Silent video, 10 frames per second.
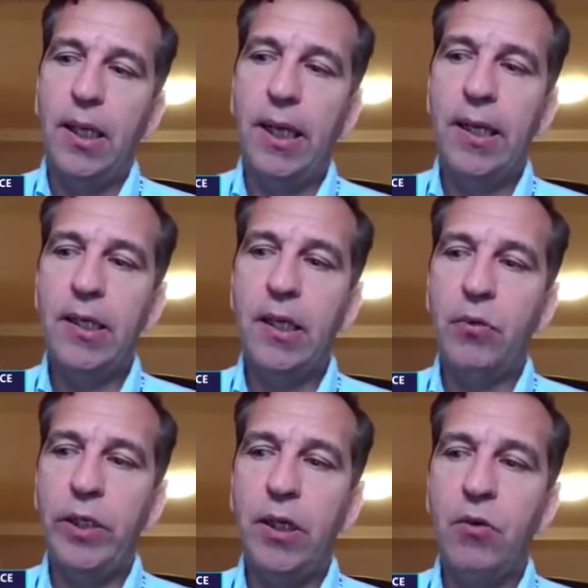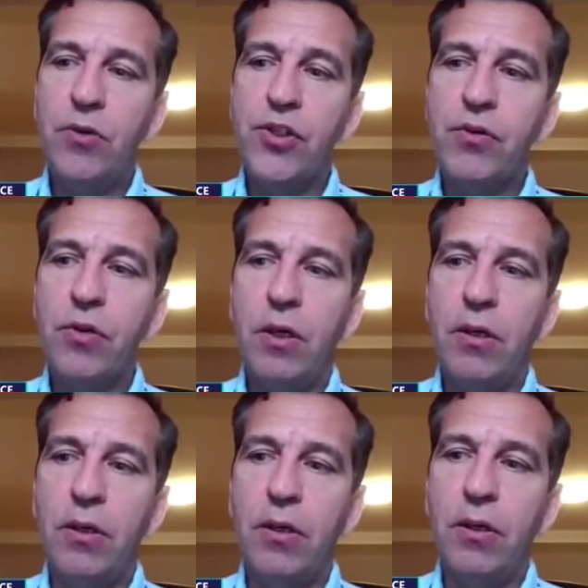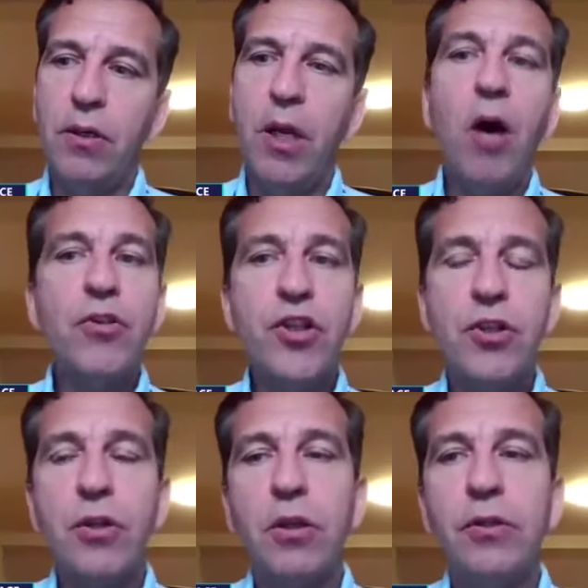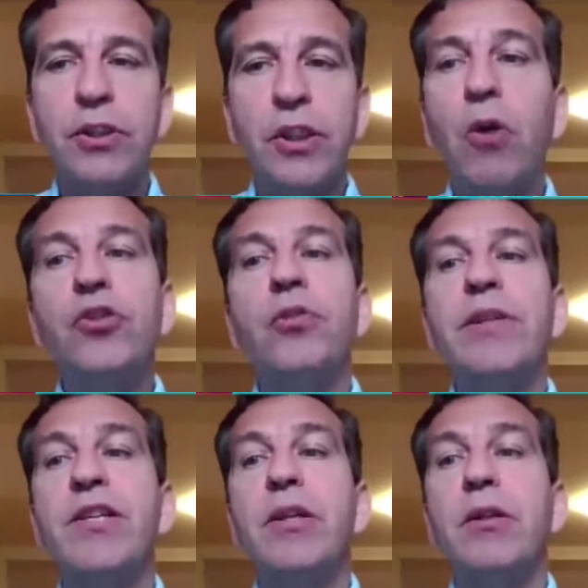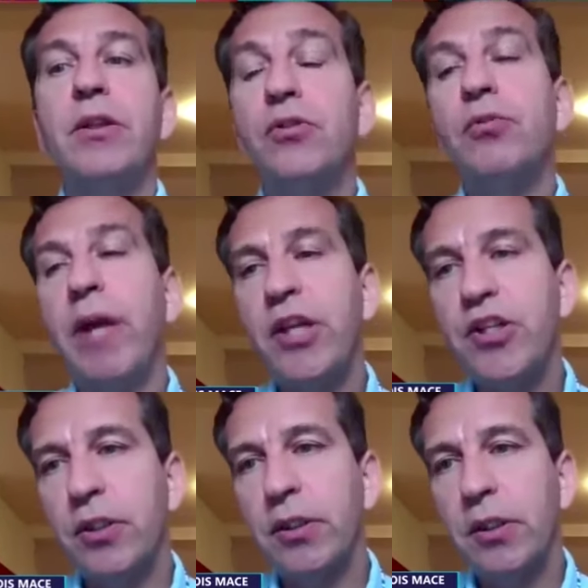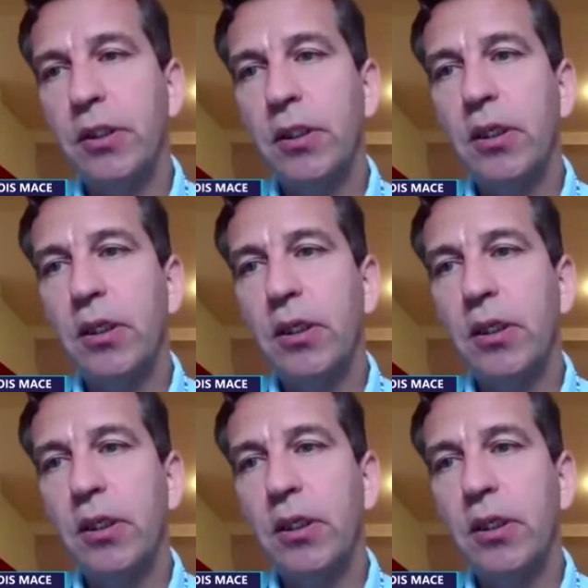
And uh, we also uh, uh launched the, automa- the automation